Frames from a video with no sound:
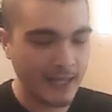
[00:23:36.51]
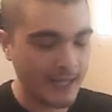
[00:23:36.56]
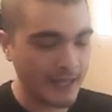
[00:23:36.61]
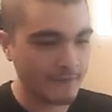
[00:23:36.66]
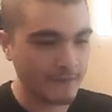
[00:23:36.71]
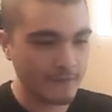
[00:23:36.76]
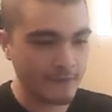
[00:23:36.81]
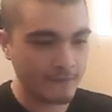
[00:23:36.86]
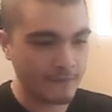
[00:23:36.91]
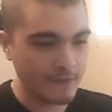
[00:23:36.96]

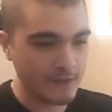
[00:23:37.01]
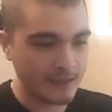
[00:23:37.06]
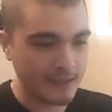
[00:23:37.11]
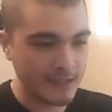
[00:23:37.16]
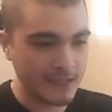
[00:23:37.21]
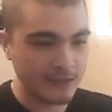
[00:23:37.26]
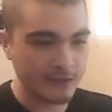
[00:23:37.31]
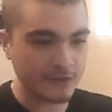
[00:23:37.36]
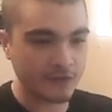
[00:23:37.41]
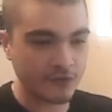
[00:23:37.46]
If you
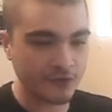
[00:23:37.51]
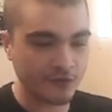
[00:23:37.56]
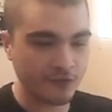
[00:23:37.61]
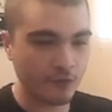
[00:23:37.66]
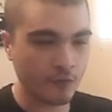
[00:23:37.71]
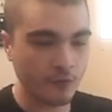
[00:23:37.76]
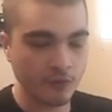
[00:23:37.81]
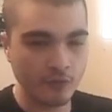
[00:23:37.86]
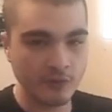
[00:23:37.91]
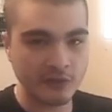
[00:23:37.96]
need a
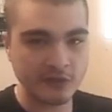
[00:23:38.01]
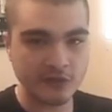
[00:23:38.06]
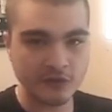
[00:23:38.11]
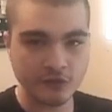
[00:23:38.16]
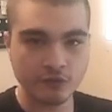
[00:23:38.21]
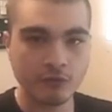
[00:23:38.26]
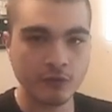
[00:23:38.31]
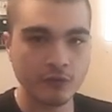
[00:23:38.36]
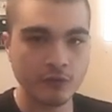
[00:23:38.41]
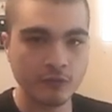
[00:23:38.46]

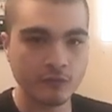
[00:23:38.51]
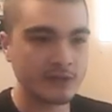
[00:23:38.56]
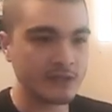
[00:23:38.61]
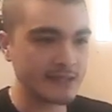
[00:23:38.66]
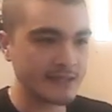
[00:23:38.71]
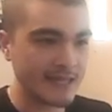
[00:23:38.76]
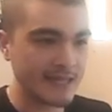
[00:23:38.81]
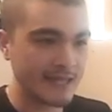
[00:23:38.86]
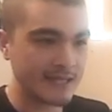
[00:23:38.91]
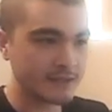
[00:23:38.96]
screw,
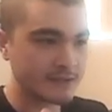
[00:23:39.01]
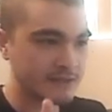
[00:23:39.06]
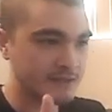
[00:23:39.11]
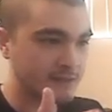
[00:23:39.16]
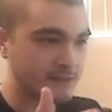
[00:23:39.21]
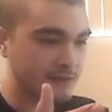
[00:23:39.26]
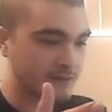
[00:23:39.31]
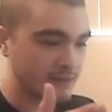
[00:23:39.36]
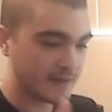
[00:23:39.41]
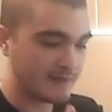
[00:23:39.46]
you get a
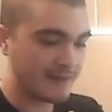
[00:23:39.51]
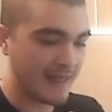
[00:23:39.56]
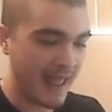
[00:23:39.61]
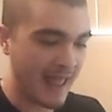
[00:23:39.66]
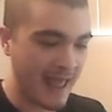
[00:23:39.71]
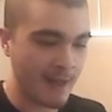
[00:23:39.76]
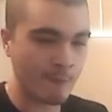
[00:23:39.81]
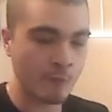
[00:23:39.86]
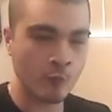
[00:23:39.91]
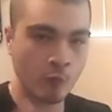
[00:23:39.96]

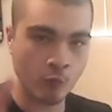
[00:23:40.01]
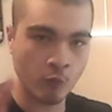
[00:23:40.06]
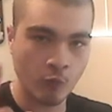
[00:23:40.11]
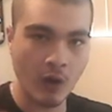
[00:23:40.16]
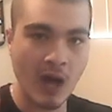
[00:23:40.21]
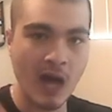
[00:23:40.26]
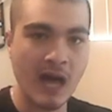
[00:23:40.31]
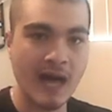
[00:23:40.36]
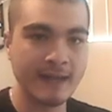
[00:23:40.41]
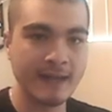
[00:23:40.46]
damn
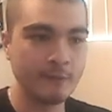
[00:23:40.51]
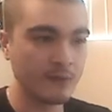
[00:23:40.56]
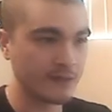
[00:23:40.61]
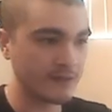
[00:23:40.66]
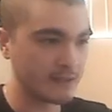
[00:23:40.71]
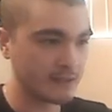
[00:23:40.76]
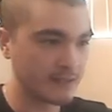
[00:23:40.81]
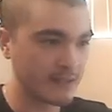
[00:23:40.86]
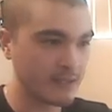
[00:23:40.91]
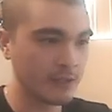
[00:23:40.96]
rod
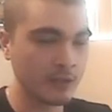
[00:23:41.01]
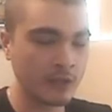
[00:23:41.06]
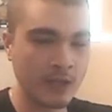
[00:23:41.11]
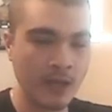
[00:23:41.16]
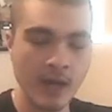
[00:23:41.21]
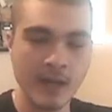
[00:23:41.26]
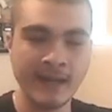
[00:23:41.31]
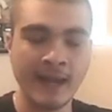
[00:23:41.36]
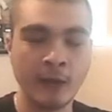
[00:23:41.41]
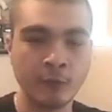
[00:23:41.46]
with a little
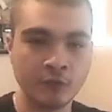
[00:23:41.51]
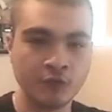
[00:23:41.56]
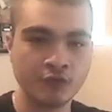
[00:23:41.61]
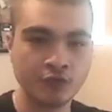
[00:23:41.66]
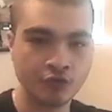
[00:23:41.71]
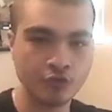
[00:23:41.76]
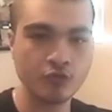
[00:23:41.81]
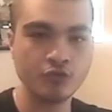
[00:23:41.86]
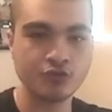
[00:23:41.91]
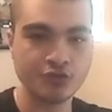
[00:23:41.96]
cutout
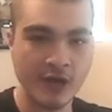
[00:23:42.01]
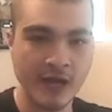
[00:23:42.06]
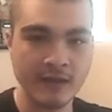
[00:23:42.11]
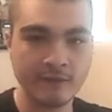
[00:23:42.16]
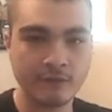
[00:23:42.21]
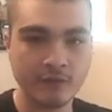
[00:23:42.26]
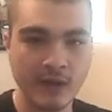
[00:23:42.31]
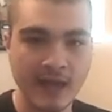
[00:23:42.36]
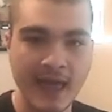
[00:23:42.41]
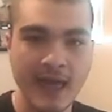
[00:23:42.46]

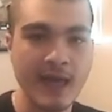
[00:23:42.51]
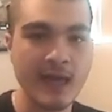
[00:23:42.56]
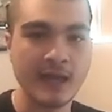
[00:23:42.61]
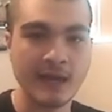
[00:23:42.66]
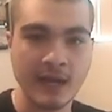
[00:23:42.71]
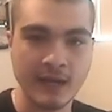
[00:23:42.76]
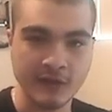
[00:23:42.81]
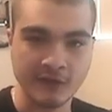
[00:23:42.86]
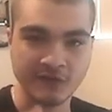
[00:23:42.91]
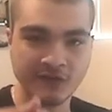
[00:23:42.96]
screwdriver
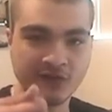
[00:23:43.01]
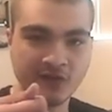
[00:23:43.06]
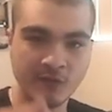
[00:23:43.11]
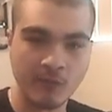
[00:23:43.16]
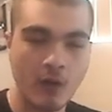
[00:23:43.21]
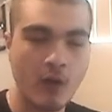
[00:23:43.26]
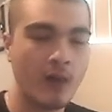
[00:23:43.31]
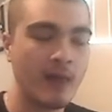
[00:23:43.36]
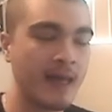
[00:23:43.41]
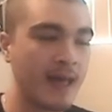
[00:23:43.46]
head and a
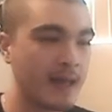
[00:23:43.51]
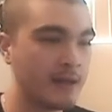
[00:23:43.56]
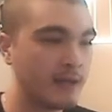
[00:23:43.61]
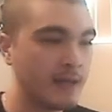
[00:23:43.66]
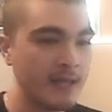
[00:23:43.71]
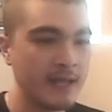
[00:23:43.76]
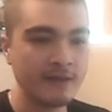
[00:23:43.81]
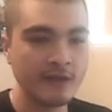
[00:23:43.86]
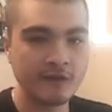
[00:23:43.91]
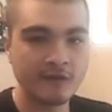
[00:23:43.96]
small hand.
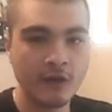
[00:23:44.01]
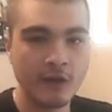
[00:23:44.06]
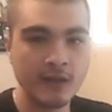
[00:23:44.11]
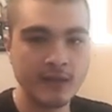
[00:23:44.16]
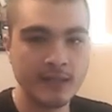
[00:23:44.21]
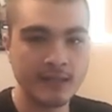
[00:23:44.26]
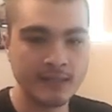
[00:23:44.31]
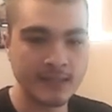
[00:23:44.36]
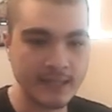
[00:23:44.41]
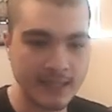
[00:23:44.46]
That's all
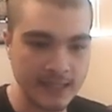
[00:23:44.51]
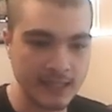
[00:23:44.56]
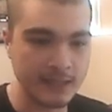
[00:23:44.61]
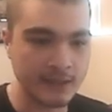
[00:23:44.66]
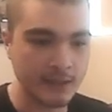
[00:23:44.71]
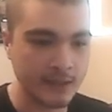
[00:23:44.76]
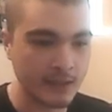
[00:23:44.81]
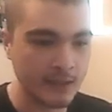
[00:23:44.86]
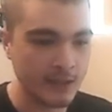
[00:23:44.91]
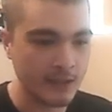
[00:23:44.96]
you
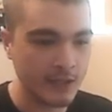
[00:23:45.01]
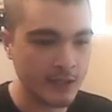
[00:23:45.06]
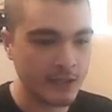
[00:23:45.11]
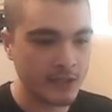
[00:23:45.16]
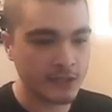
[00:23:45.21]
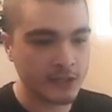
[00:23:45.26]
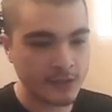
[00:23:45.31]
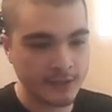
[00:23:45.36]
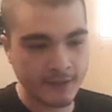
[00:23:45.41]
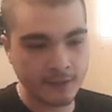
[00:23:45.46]
need.
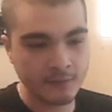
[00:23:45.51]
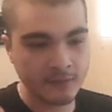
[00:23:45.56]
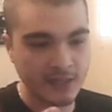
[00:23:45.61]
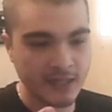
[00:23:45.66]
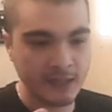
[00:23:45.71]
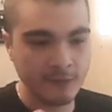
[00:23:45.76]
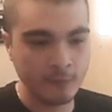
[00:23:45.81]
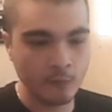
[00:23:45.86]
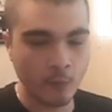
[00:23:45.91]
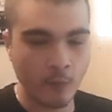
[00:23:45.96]
You don't
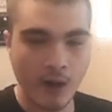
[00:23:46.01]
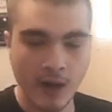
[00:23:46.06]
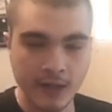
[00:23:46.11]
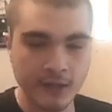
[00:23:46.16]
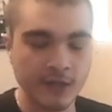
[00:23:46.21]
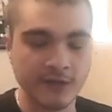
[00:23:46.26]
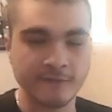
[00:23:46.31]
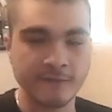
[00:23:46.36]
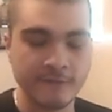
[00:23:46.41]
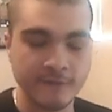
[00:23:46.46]
need
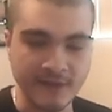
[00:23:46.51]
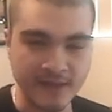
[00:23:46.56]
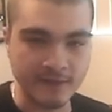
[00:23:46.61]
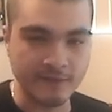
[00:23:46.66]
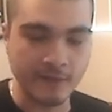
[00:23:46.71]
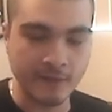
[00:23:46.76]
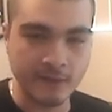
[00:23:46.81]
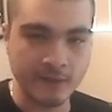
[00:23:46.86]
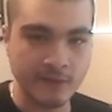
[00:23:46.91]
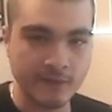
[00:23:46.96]
walker
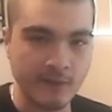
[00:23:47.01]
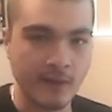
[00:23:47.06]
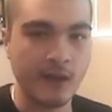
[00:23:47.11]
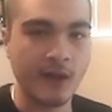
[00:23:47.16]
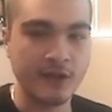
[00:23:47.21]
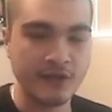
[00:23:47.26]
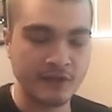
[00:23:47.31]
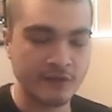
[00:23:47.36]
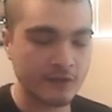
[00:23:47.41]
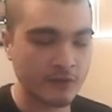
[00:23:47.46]
feet to
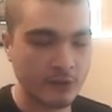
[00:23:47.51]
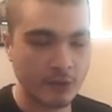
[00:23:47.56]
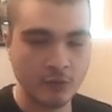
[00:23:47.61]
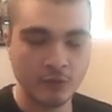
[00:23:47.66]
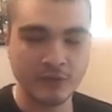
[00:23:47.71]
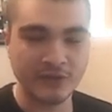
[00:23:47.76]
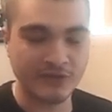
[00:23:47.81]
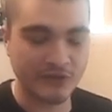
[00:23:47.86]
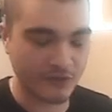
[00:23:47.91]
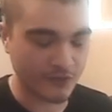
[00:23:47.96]

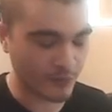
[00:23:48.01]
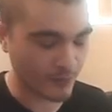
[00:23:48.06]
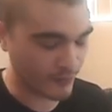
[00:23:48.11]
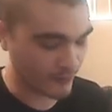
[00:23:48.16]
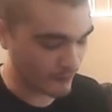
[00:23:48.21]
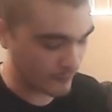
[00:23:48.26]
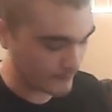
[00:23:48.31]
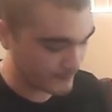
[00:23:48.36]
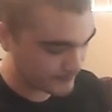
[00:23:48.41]
unscrew a screw.